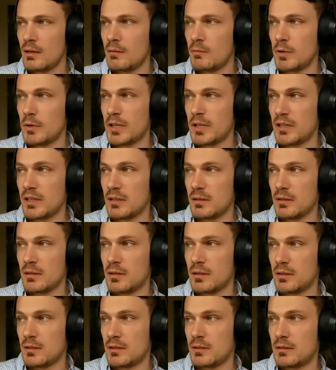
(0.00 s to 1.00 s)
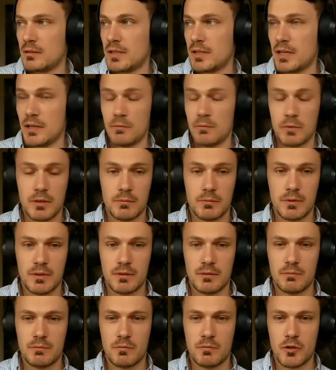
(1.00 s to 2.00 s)

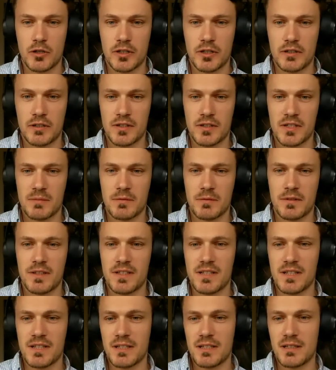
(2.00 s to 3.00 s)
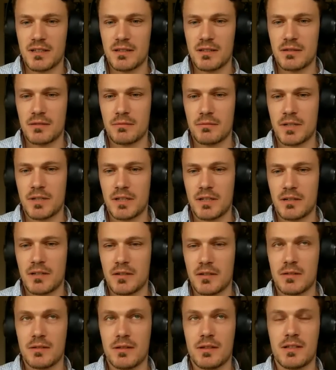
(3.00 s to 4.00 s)
We'll work out some of these ideas right now.
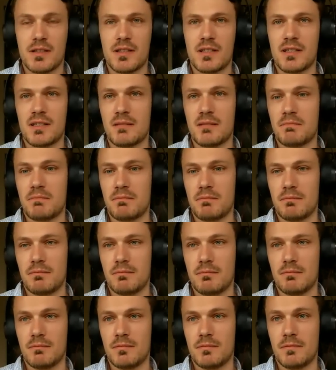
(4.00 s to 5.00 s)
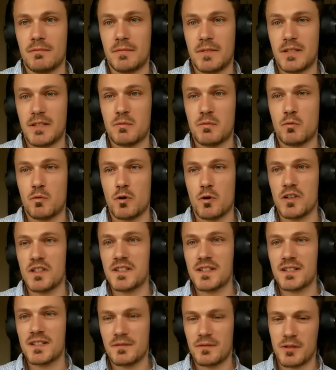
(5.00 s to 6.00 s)
So this
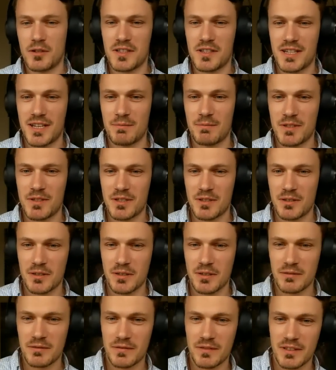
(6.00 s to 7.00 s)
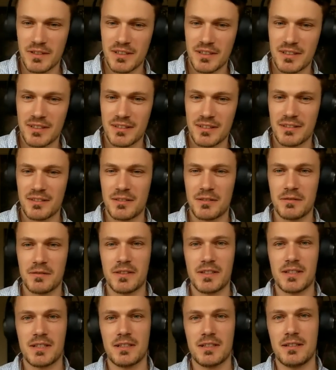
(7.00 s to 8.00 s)
was the first episode of
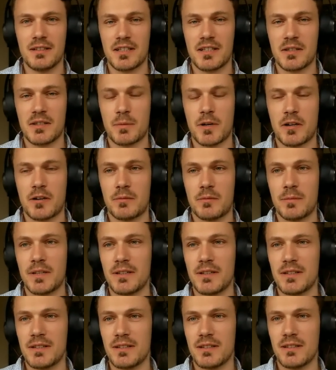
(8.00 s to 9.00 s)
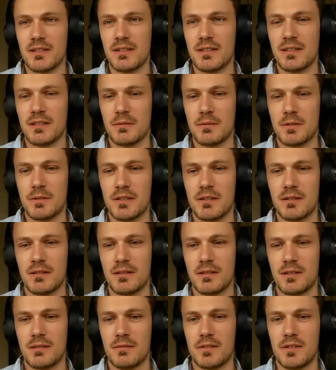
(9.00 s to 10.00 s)
this little experiment that
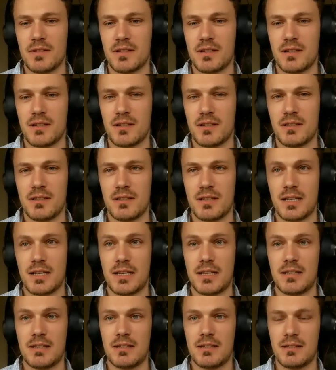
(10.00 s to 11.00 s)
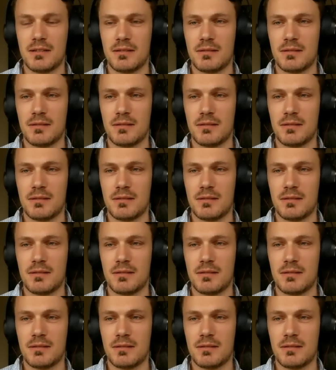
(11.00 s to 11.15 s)
we started, and